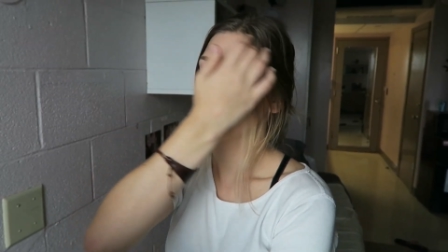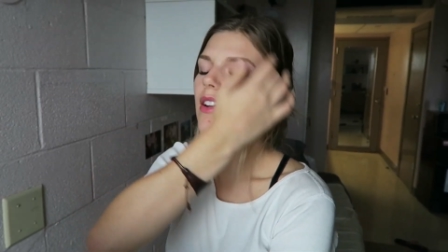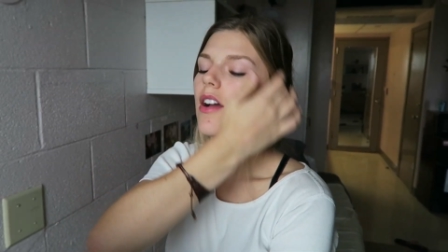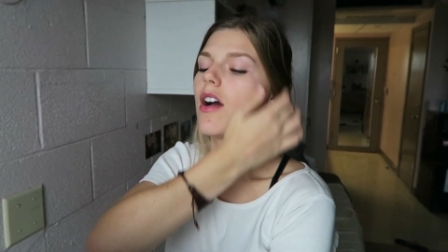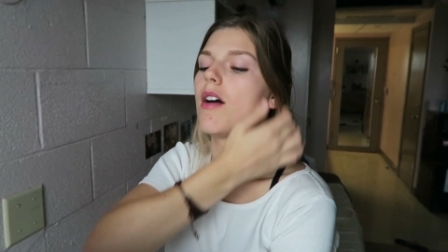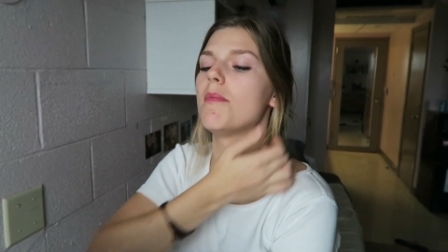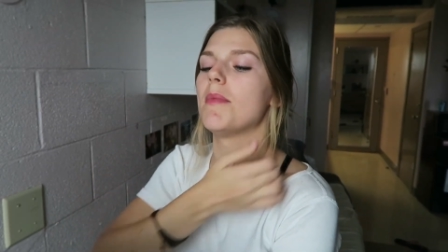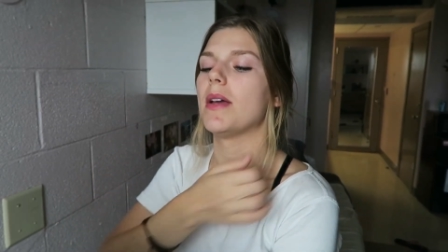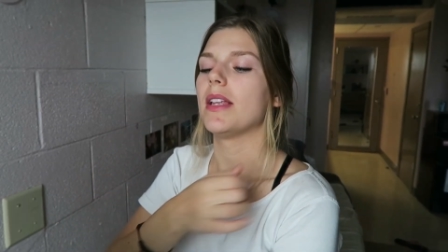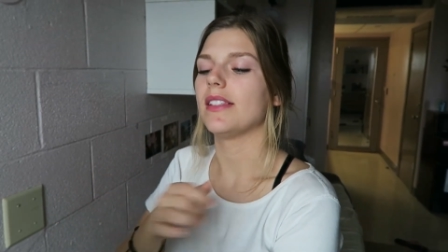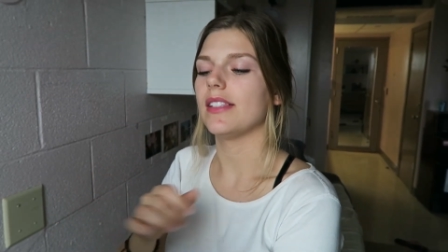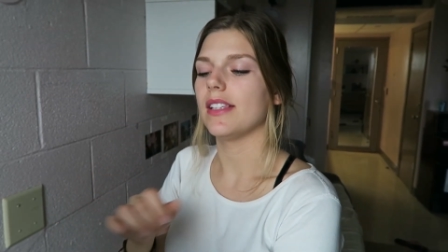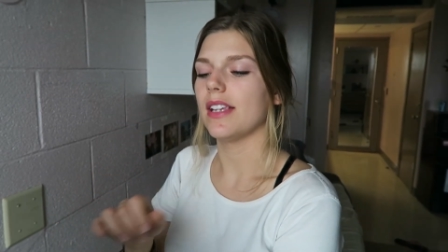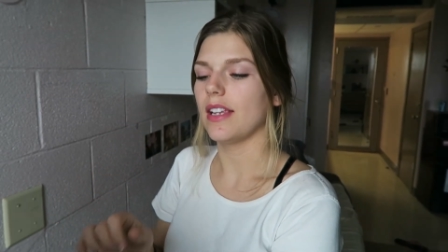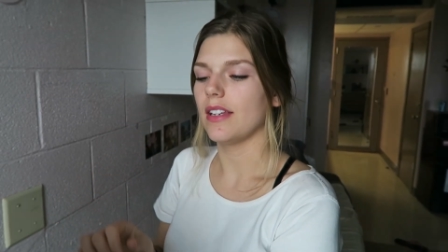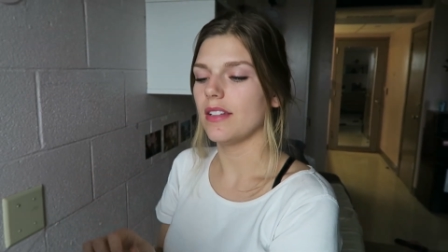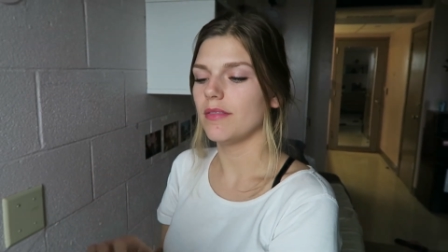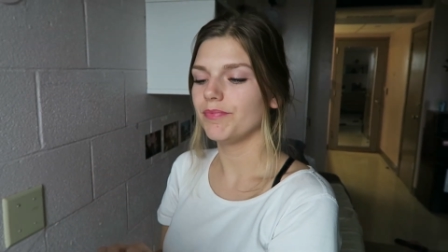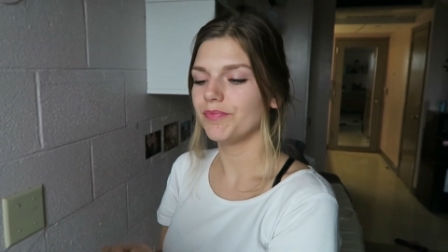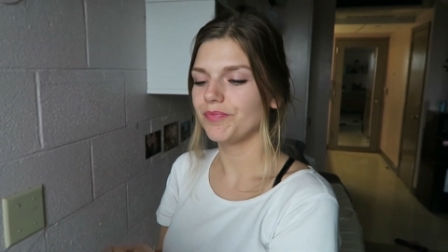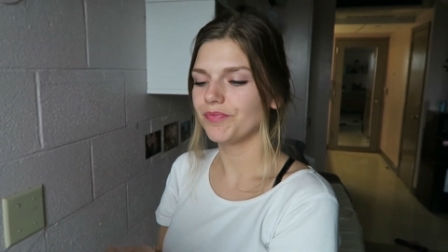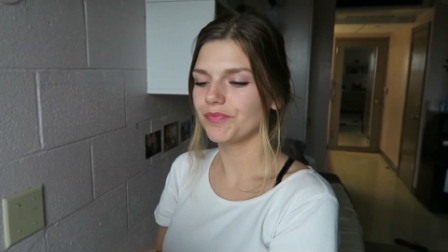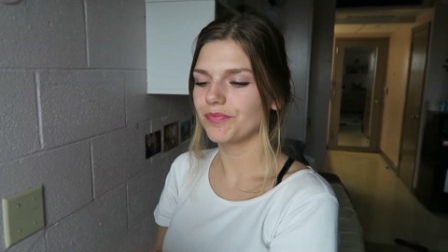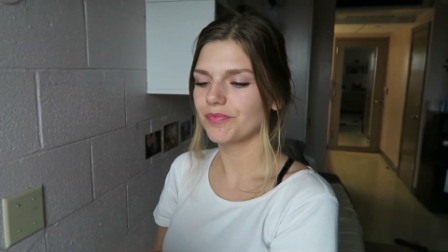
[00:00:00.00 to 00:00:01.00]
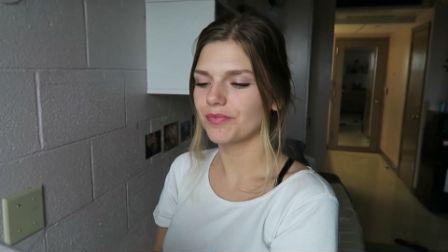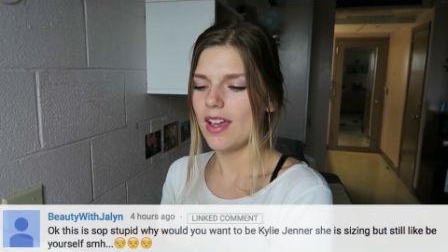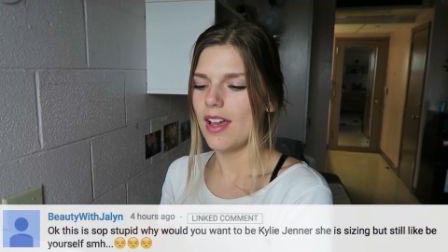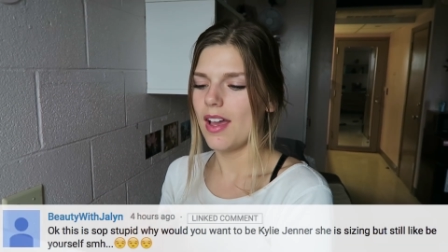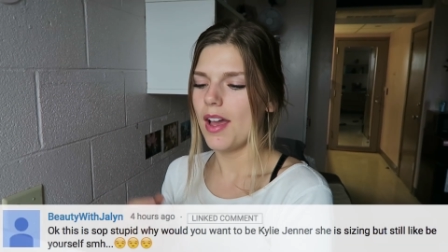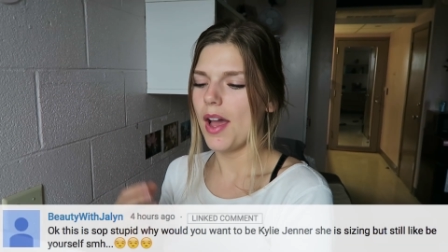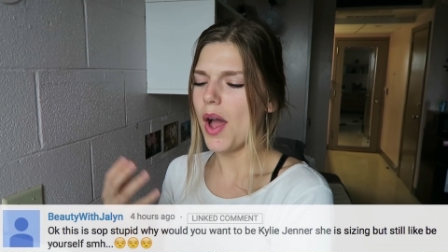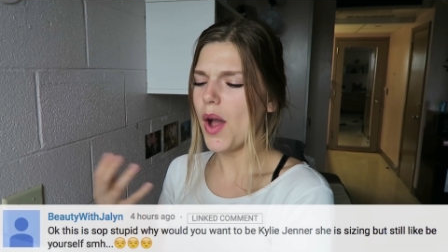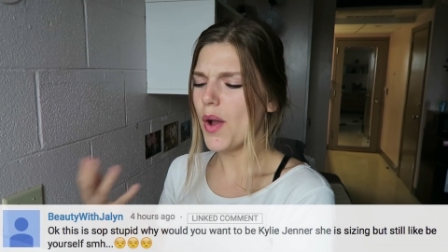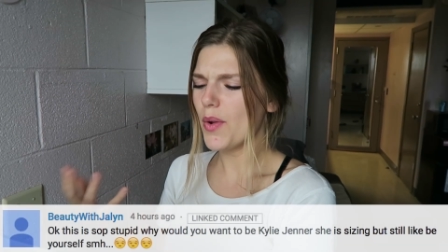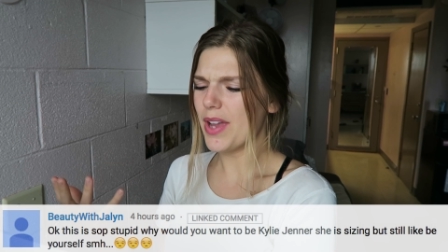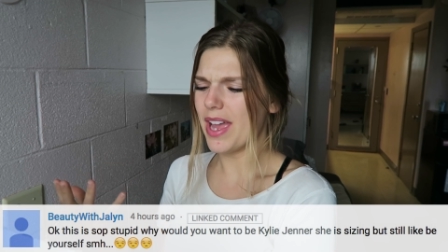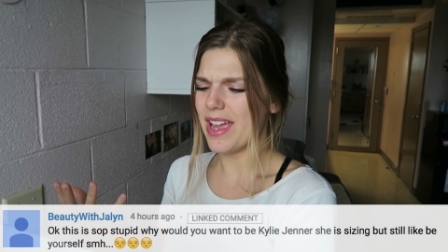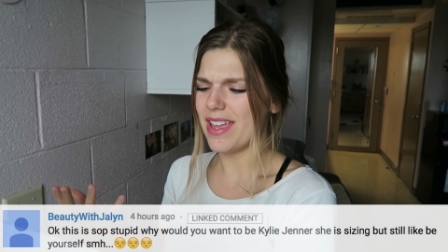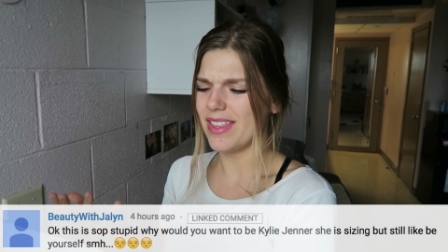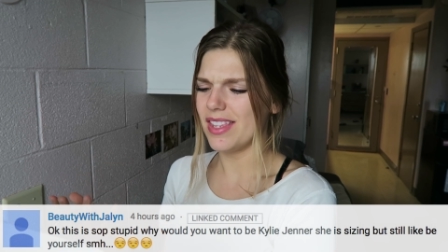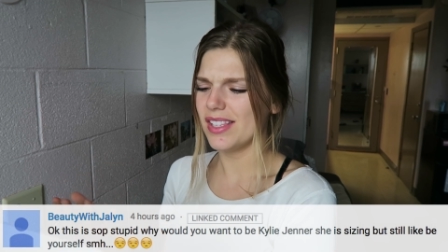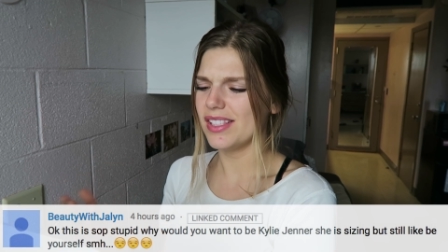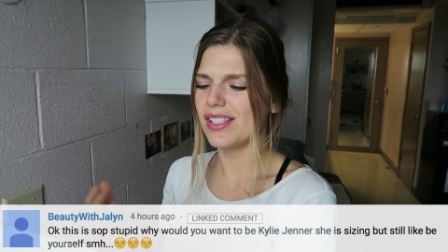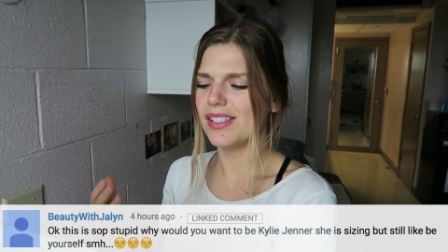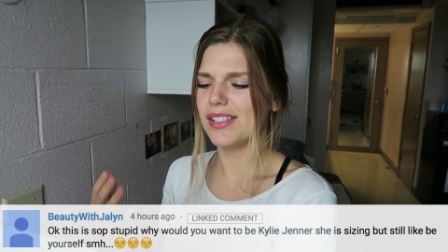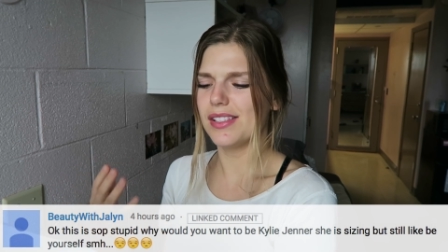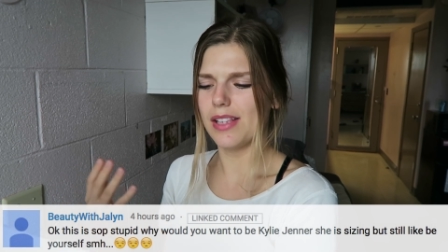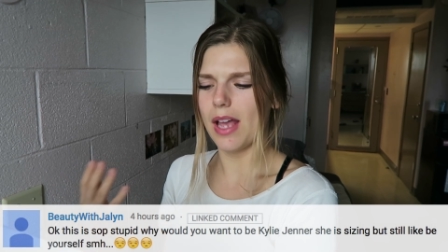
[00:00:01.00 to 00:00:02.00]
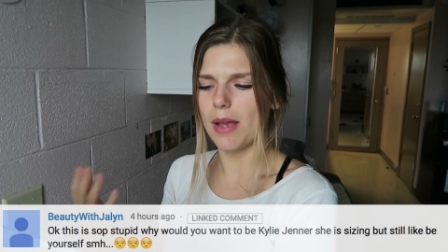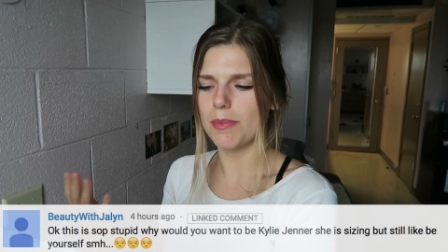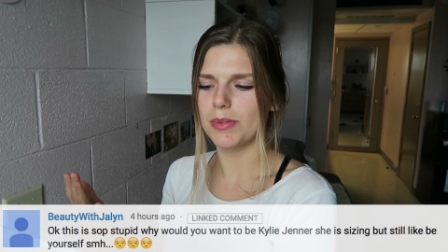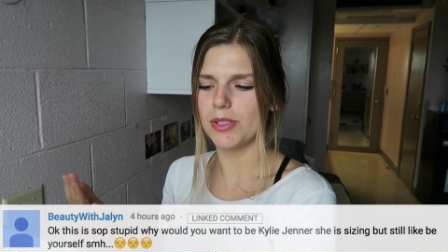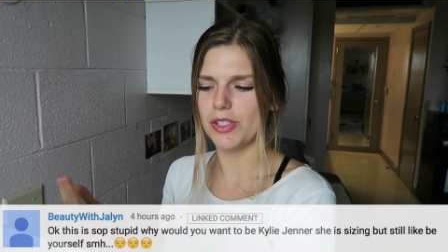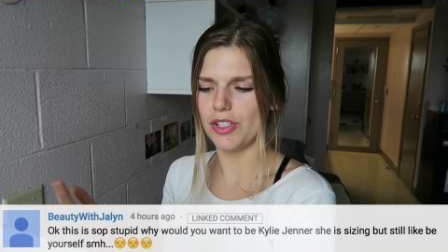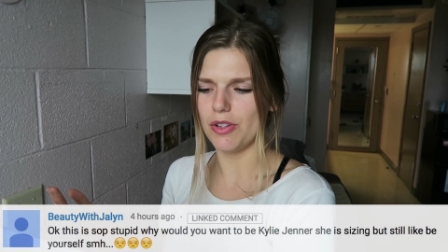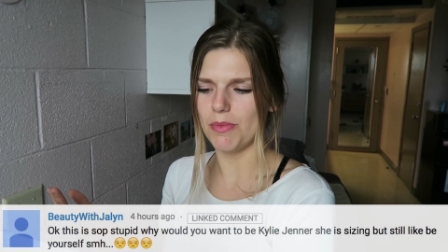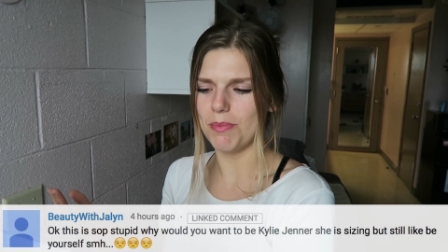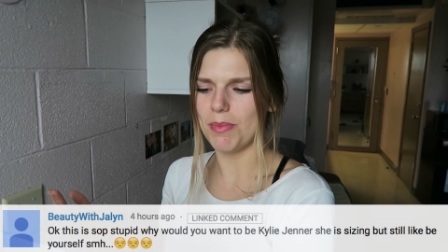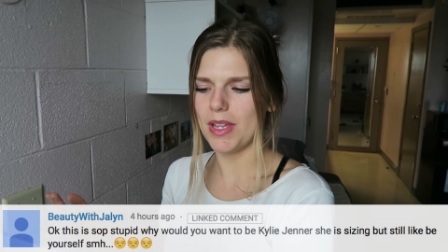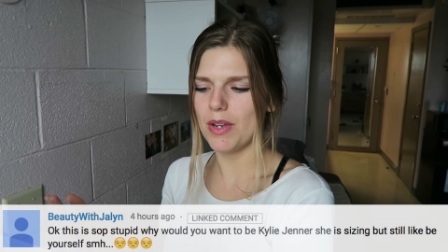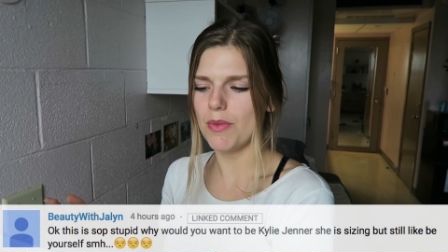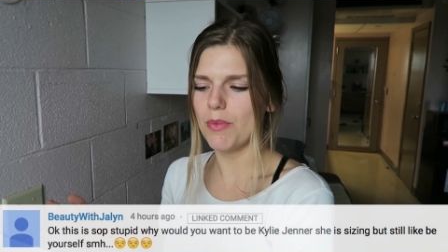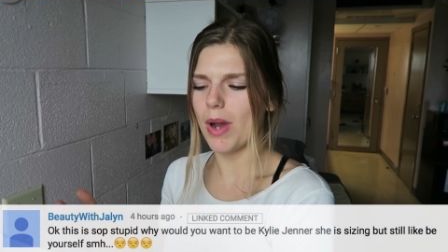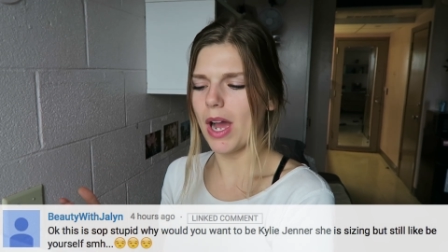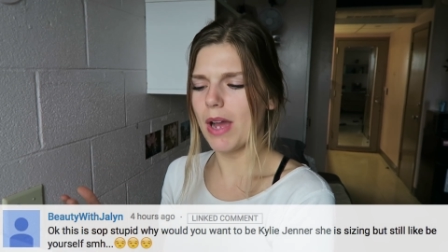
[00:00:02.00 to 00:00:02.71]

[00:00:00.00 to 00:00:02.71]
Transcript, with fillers: commented, okay, this is sup stupid.